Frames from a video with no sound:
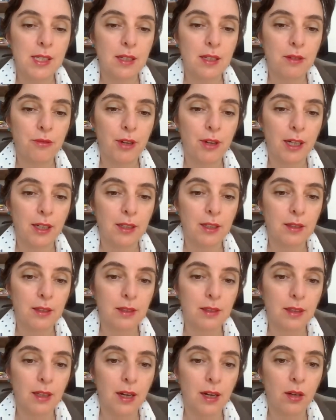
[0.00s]
was
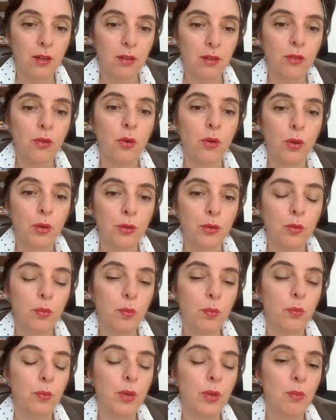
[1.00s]

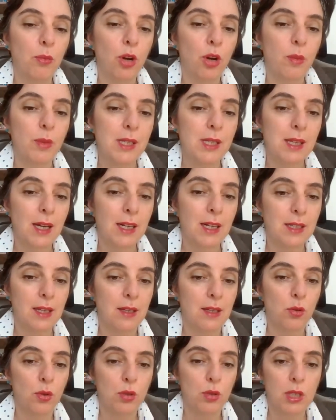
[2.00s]
done in the physical
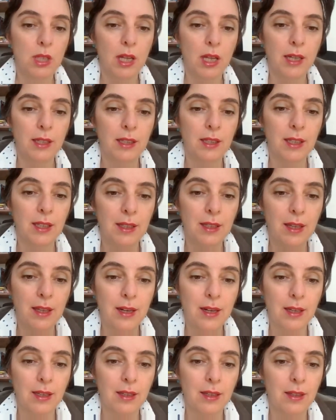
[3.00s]
environment and which one
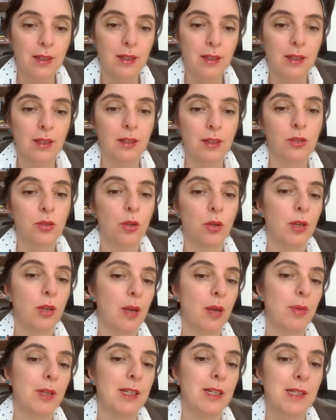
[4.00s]
was done
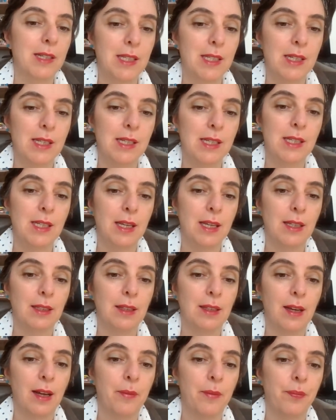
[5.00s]
in a digital
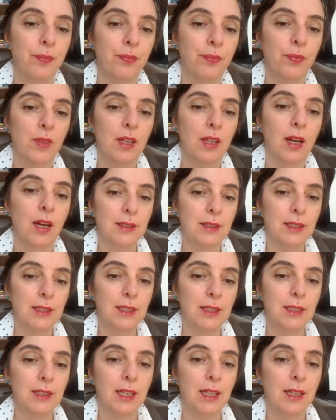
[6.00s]
environment?
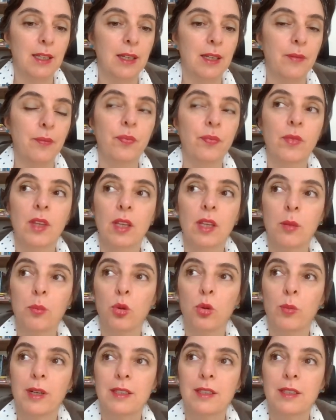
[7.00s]
Maybe you could go back to the